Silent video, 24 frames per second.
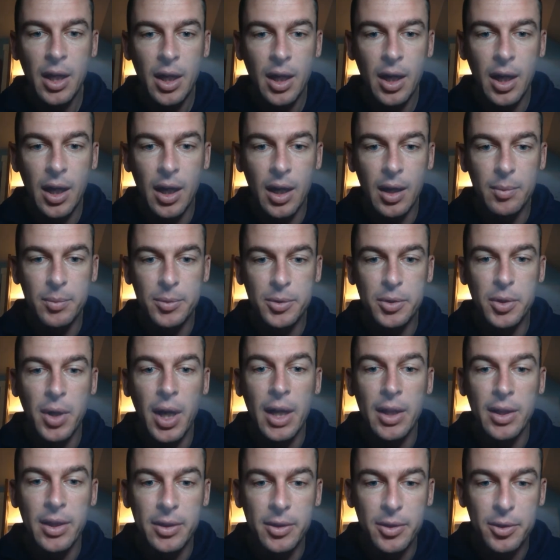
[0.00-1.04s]
um, to
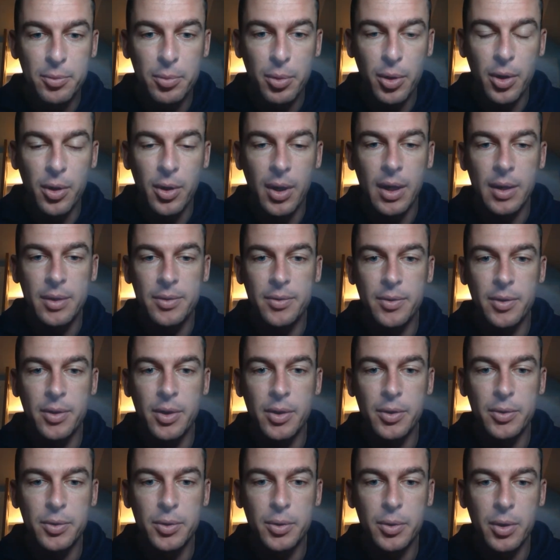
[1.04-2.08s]
highlight those programs for
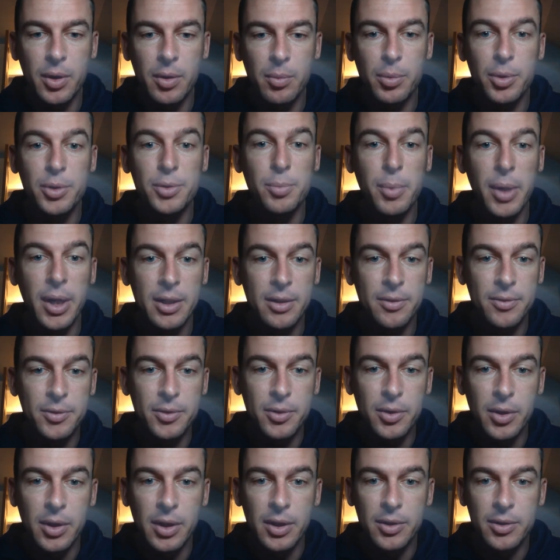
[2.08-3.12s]
those who are prospective
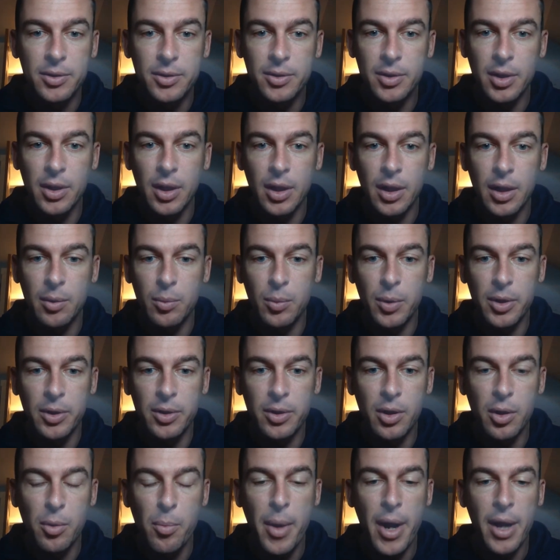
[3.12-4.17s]
students, um, whether
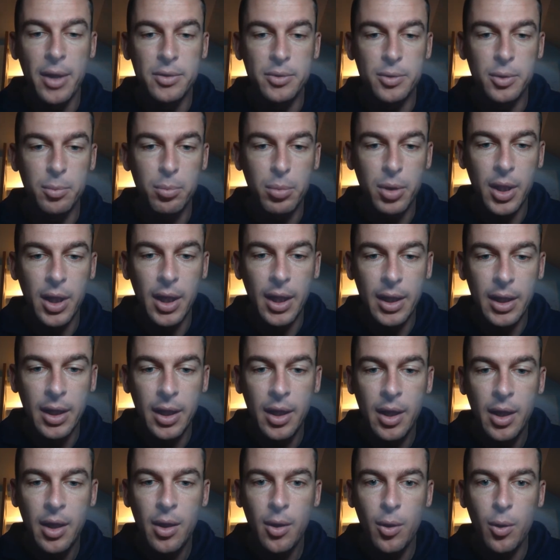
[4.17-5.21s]
you're about to apply
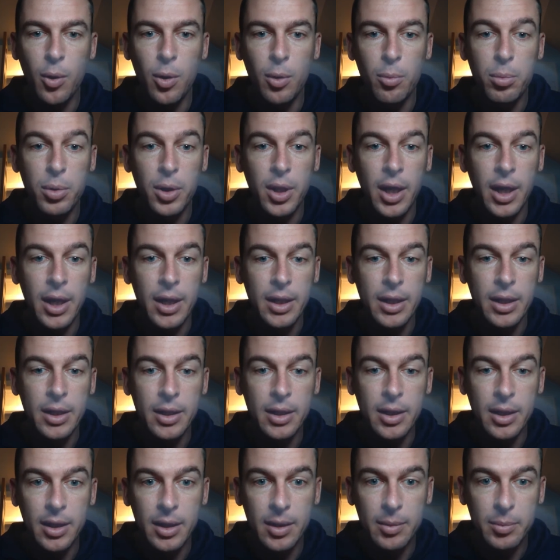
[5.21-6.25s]
or applying
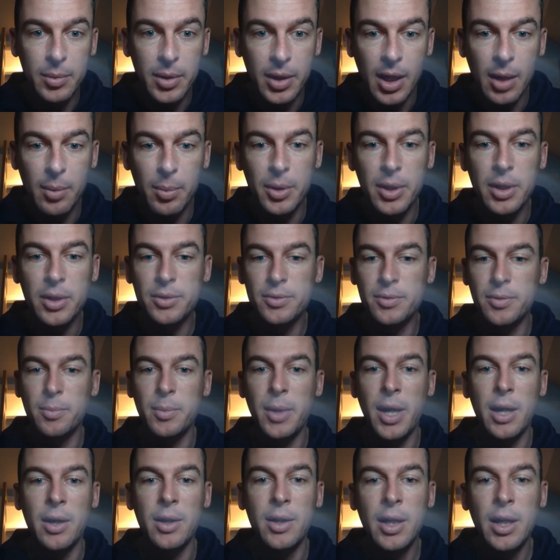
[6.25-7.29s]
um, a couple years from
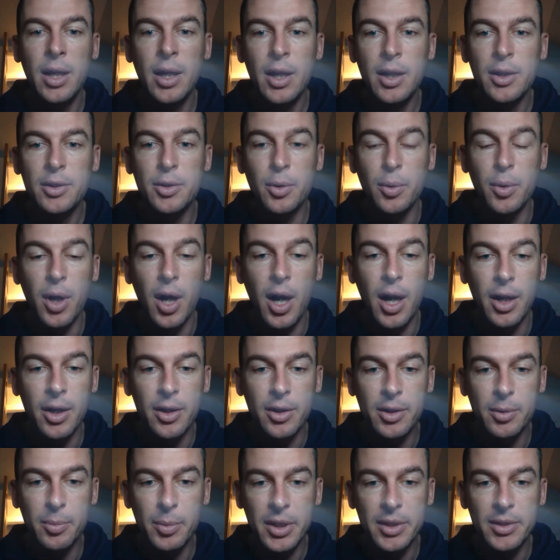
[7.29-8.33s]
now. So, we're honored
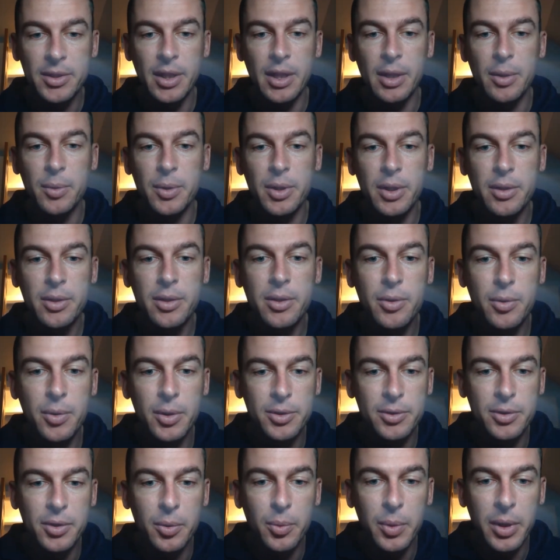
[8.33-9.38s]
to be sitting with
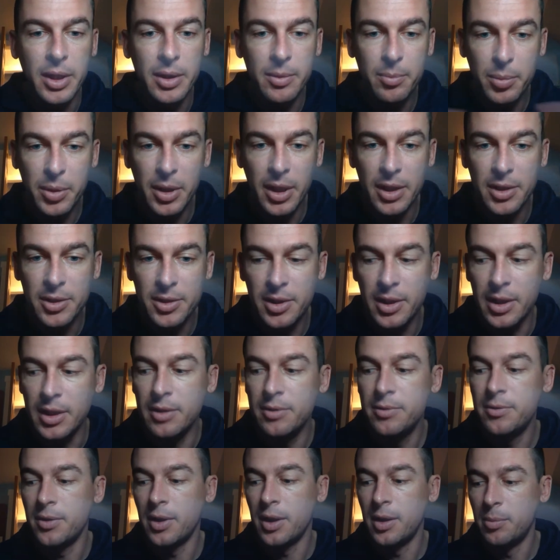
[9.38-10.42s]
Crystal Wynn, PhD
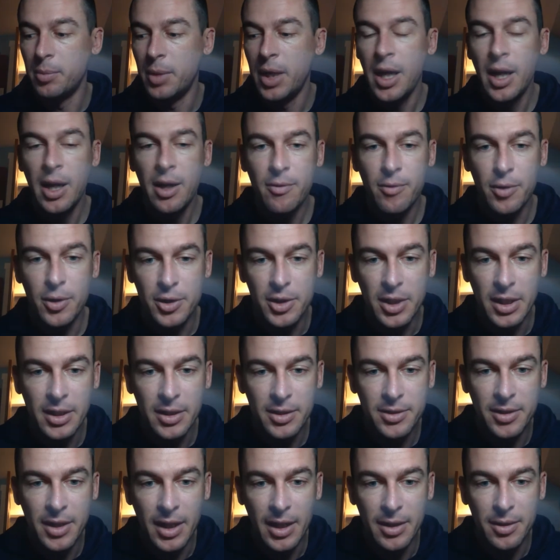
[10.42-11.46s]
from Virginia
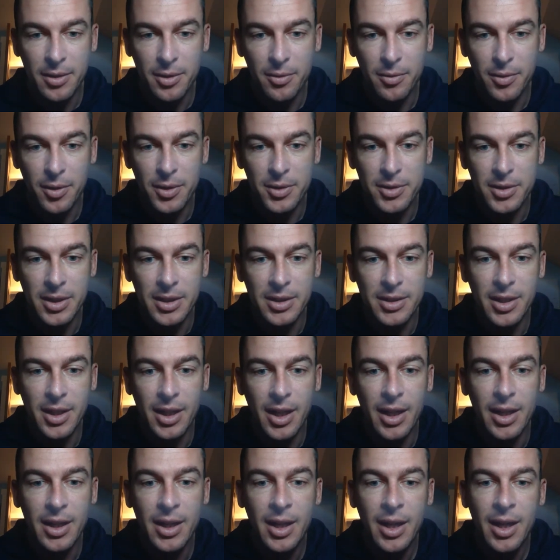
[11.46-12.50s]
State University
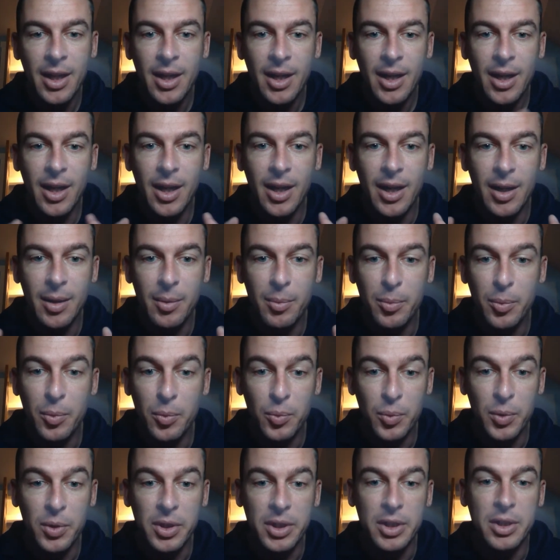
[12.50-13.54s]
today. Um,
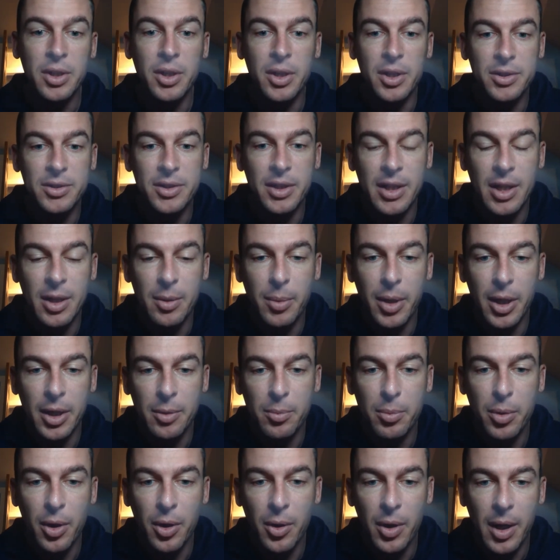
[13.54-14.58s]
really curious to hear about your
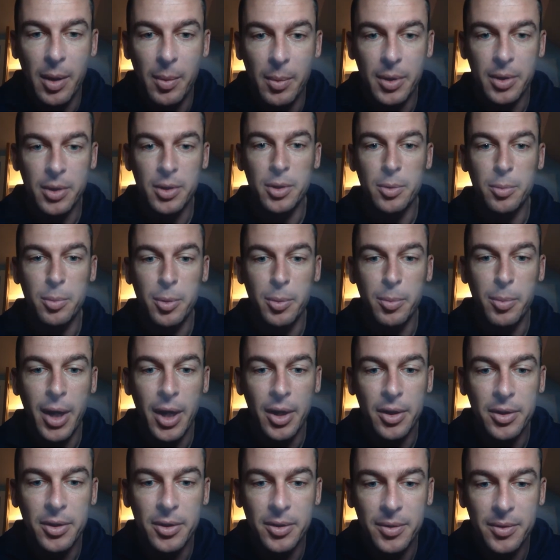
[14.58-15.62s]
program and a little bit about
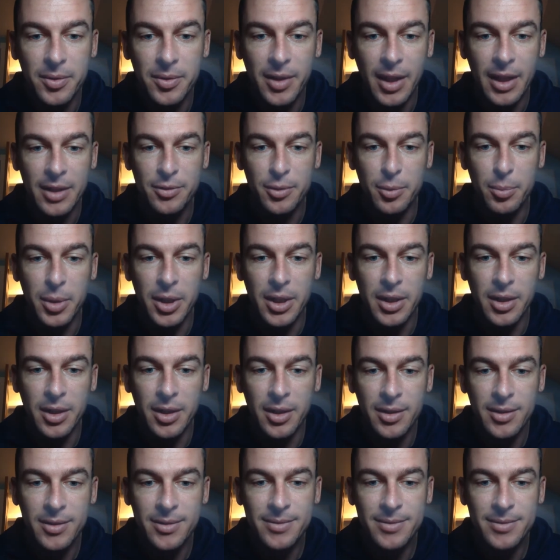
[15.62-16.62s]
you. Thanks for being here.